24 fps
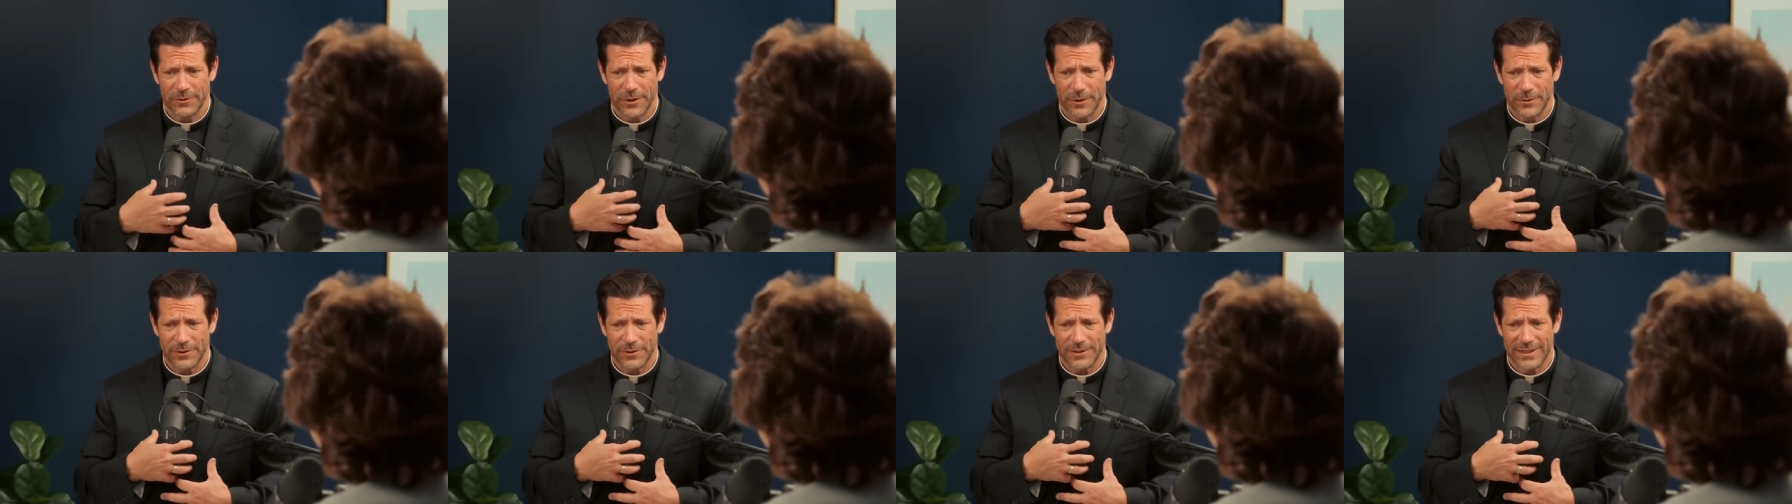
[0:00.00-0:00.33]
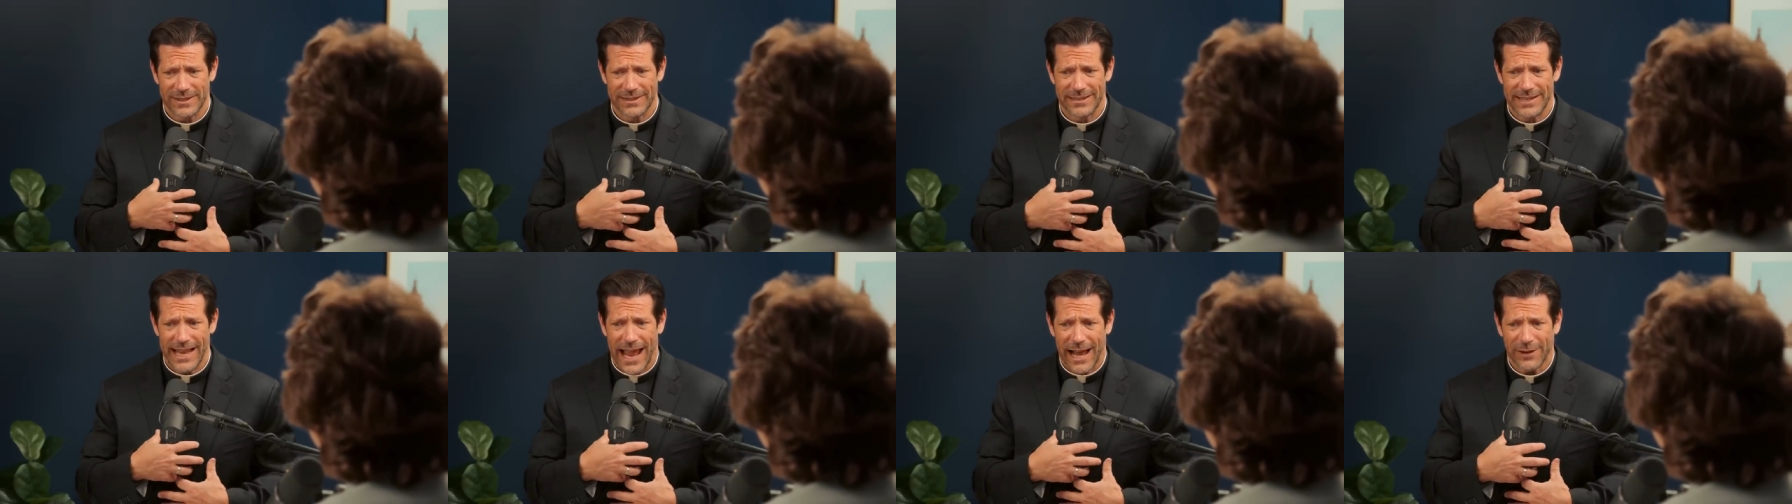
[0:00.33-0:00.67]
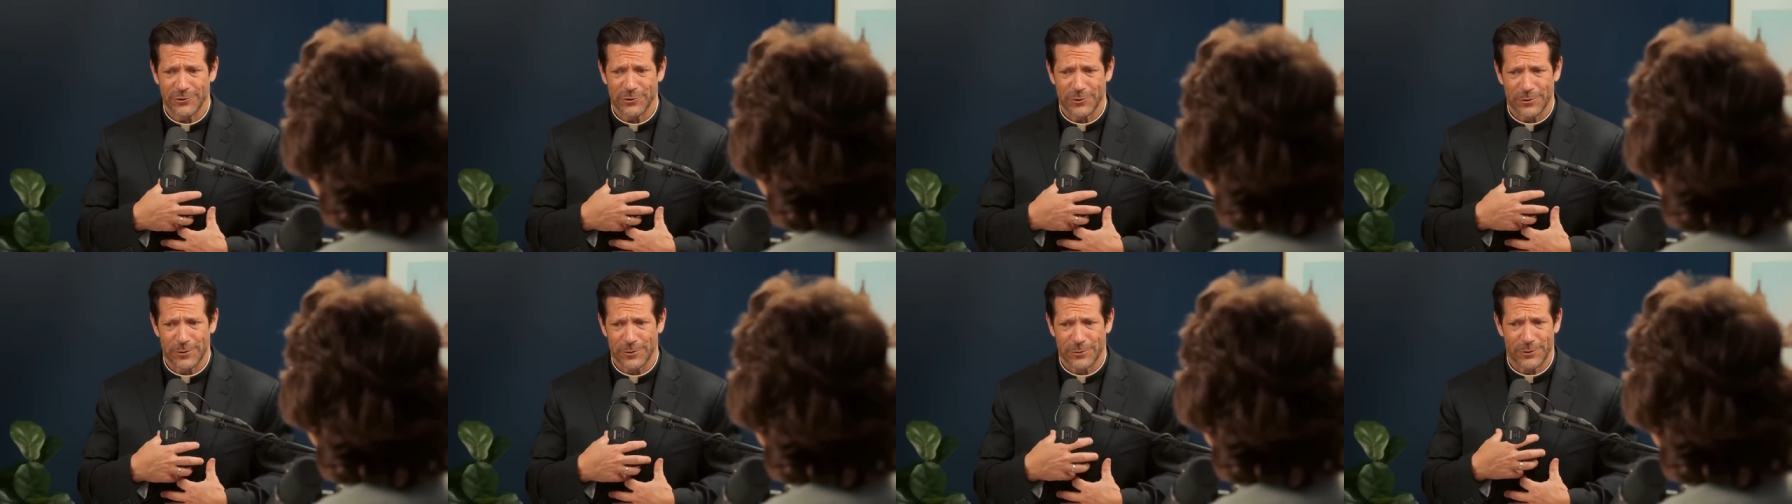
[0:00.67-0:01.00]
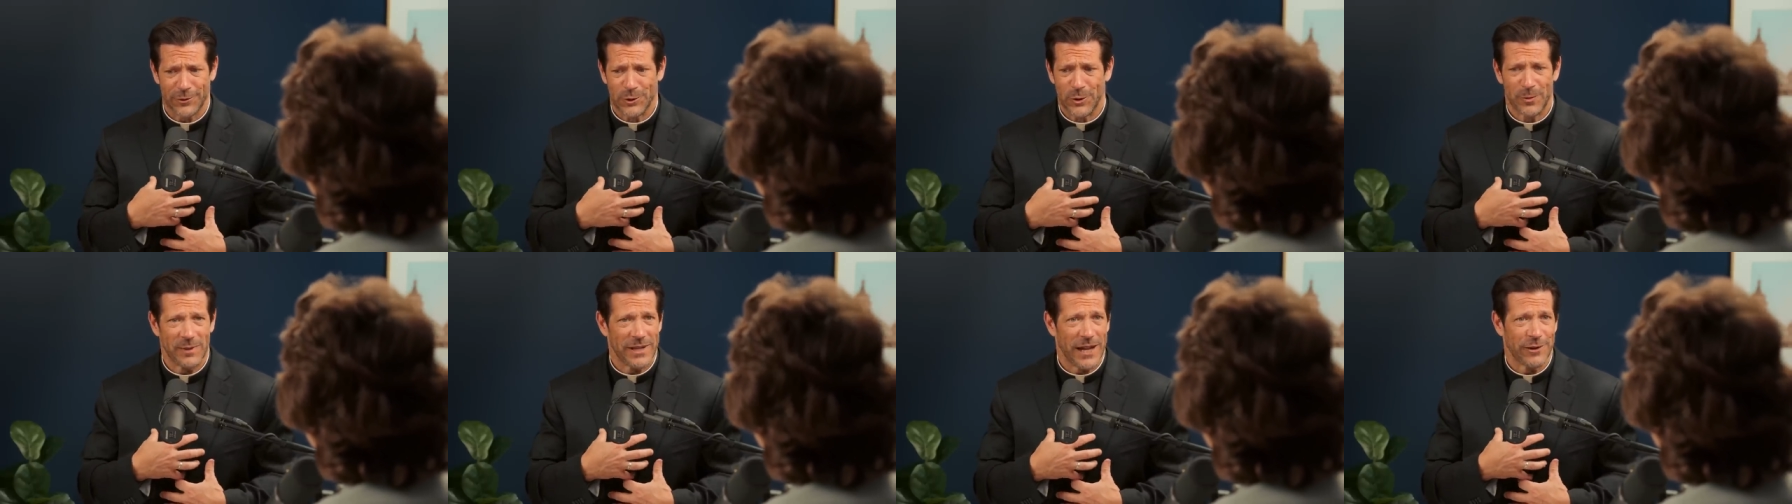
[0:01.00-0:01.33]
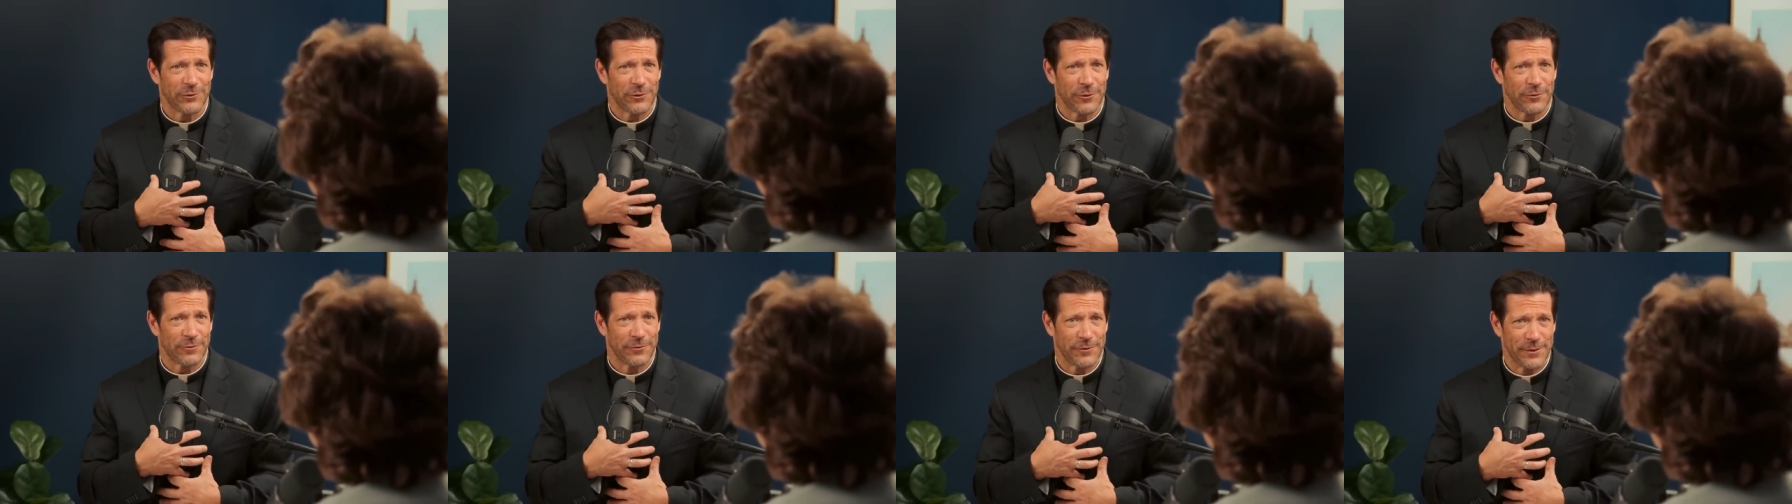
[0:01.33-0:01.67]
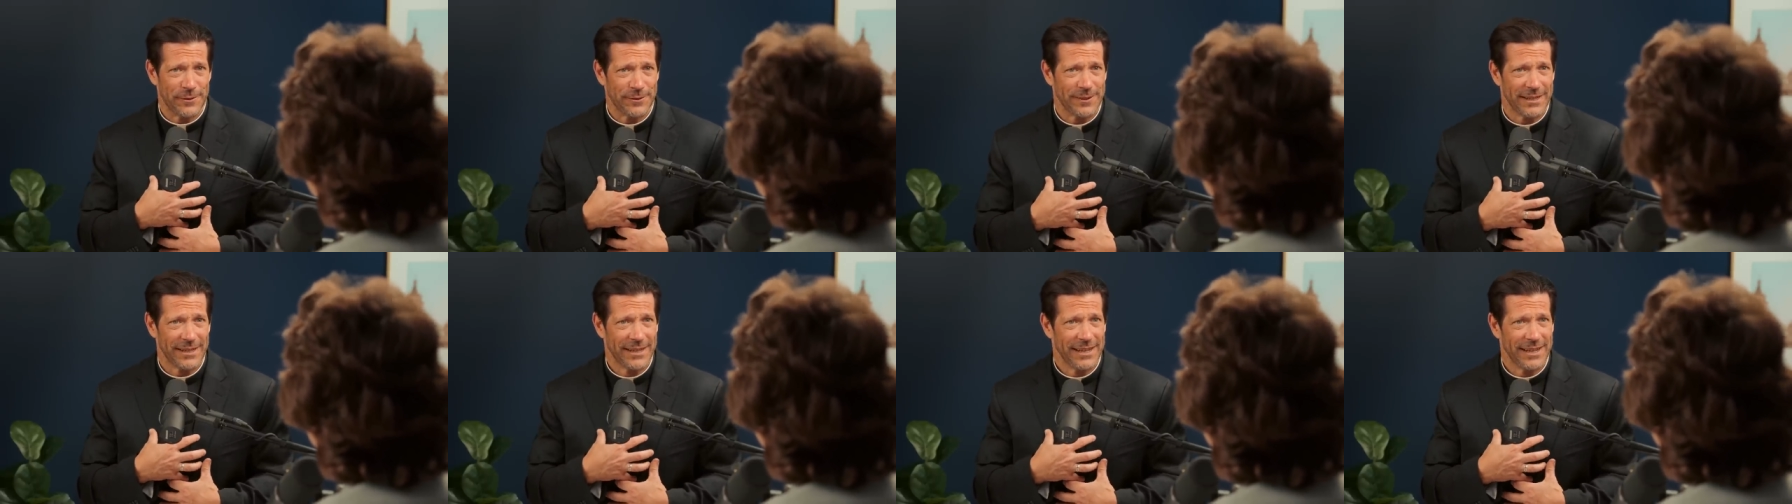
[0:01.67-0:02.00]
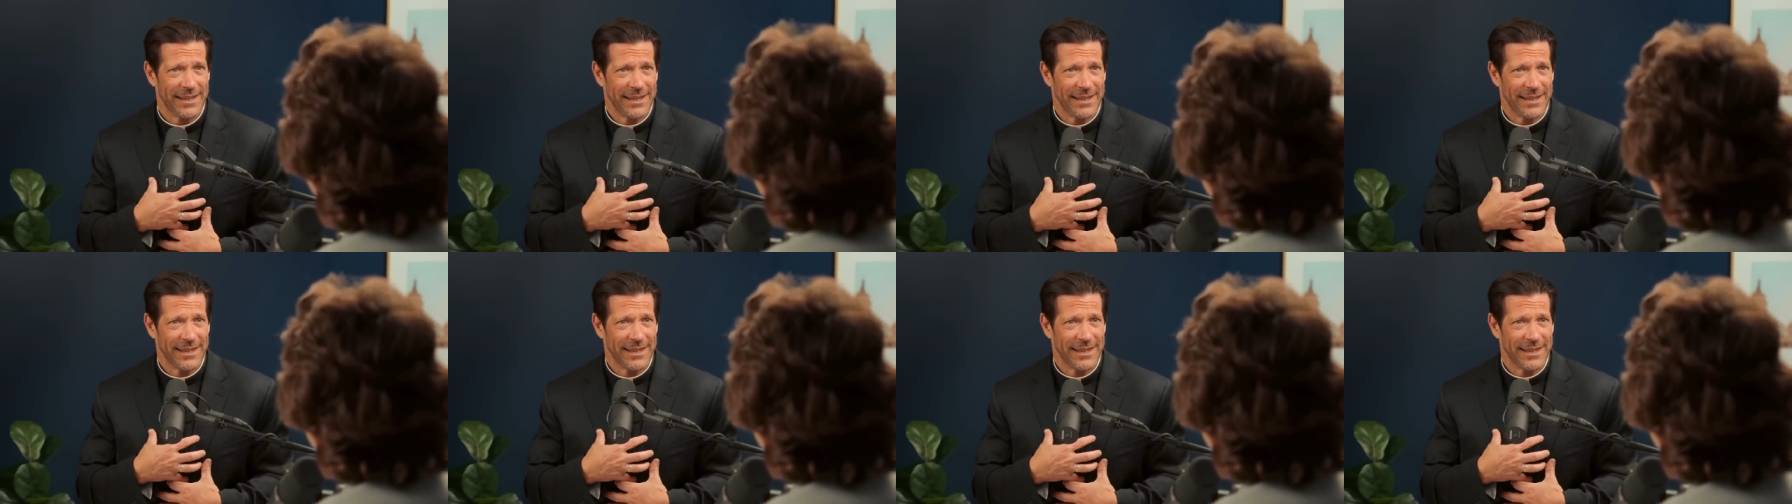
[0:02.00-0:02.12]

there was a natural or supernatural fruit